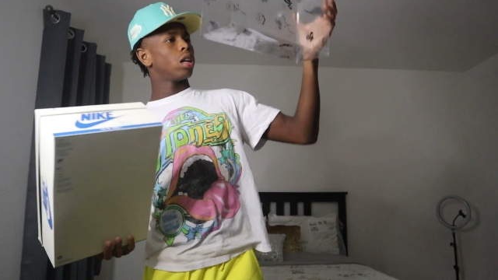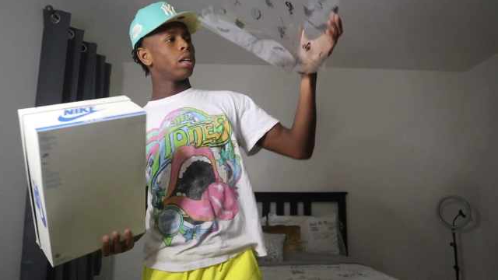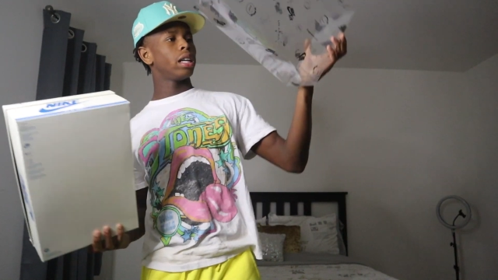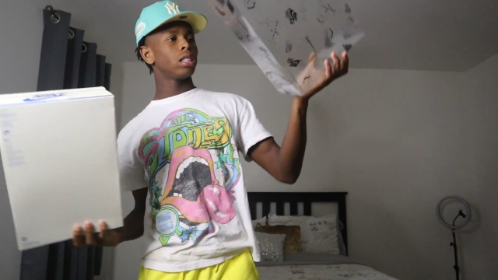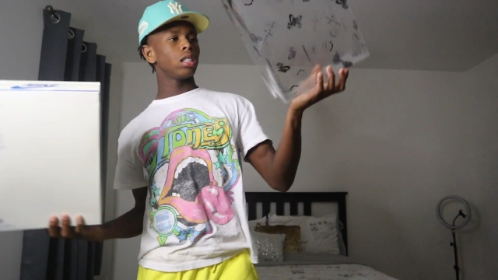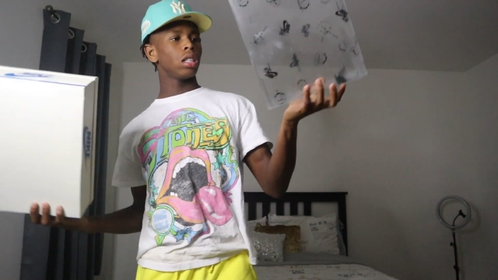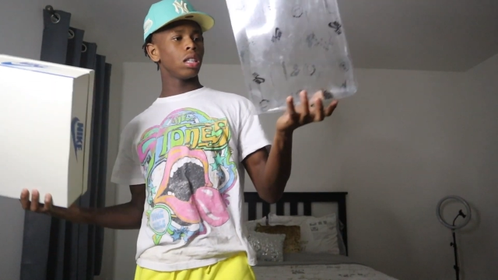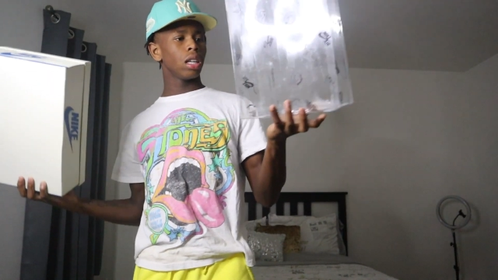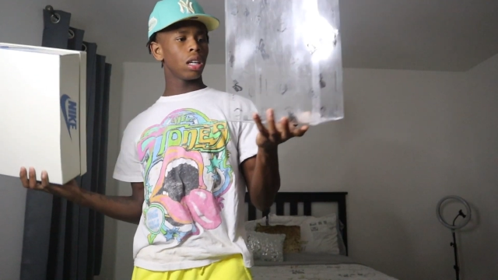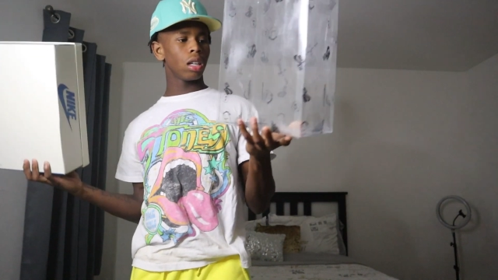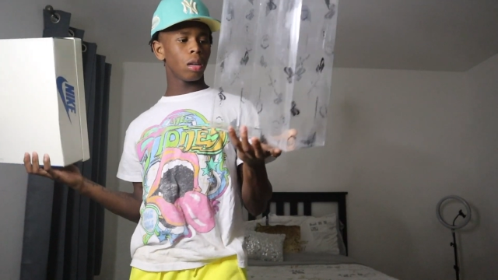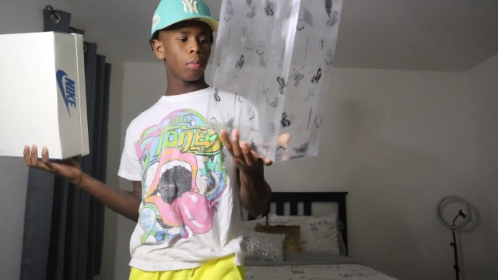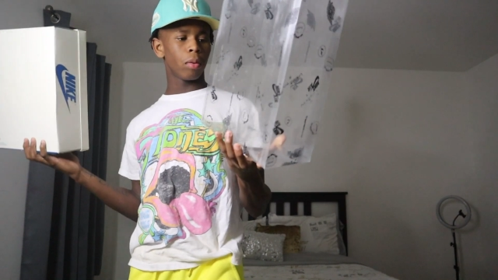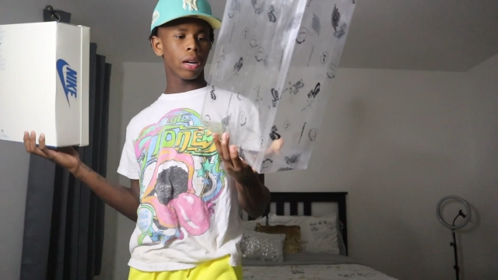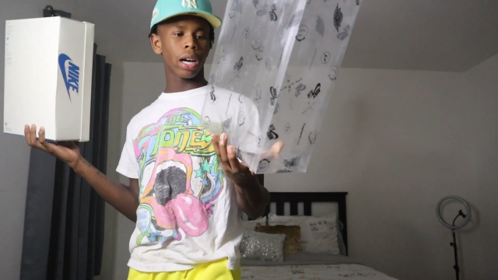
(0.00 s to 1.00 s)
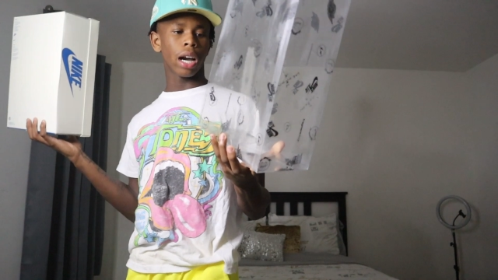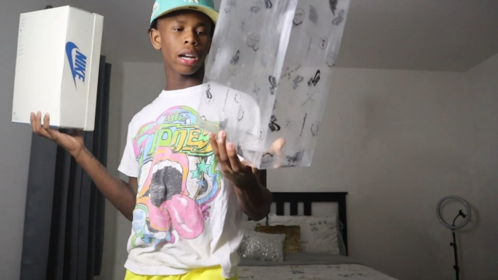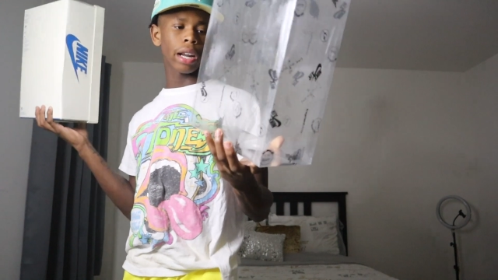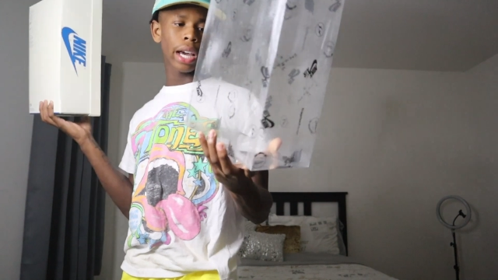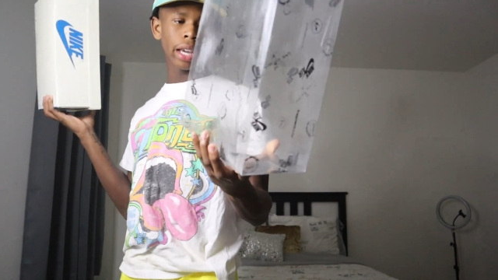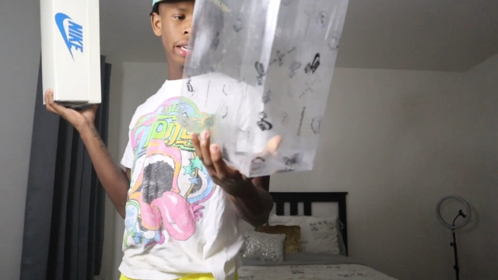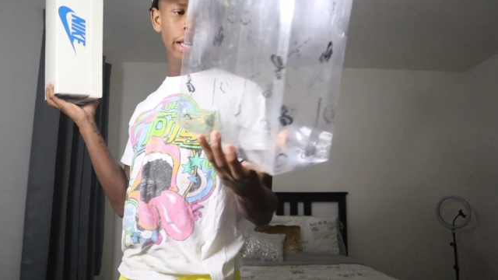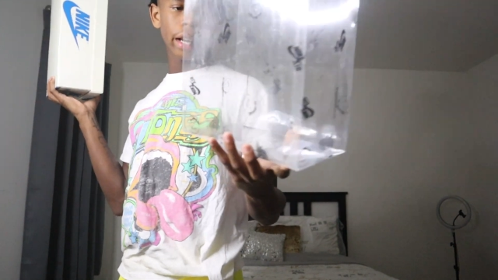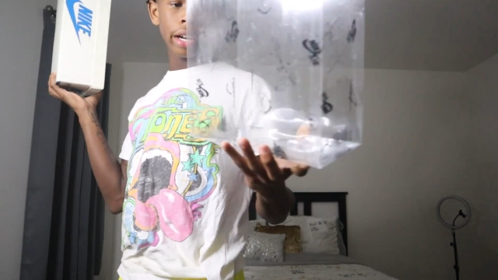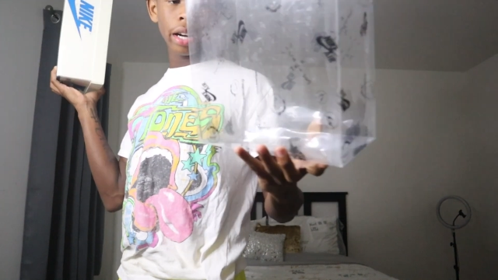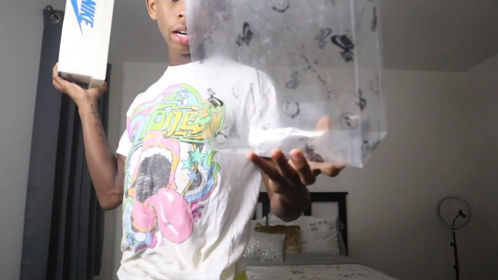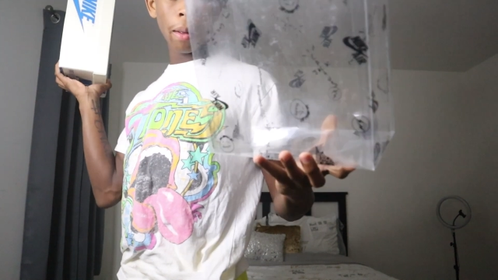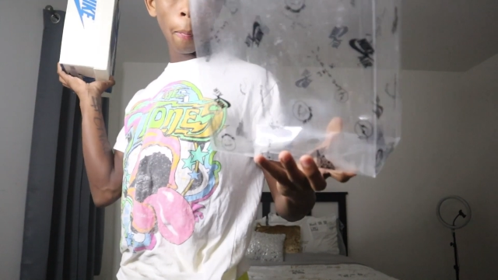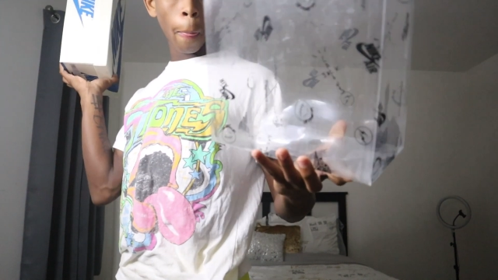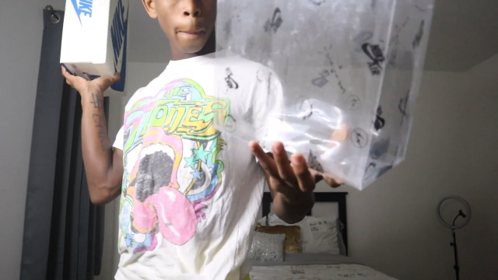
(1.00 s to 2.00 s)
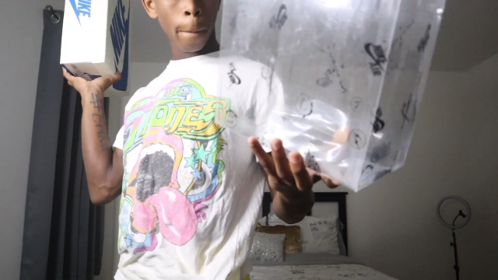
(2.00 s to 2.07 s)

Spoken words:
this is a little clip where I got Nike Air